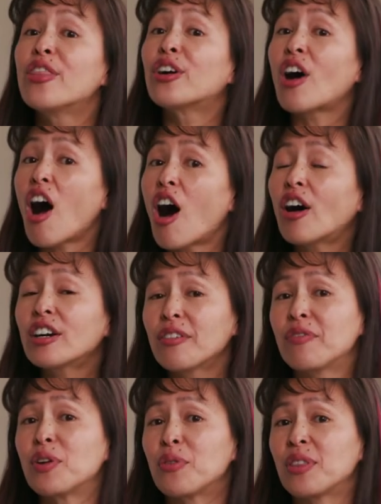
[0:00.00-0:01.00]
There are a
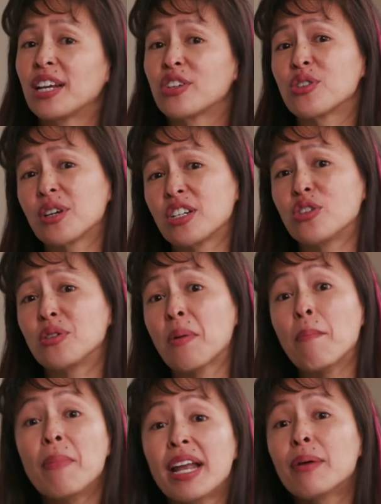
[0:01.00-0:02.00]
few things you can do to
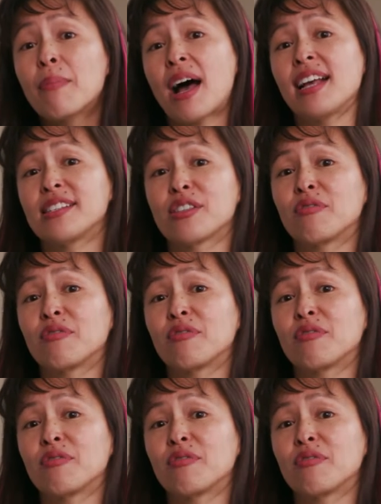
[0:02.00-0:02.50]
minimize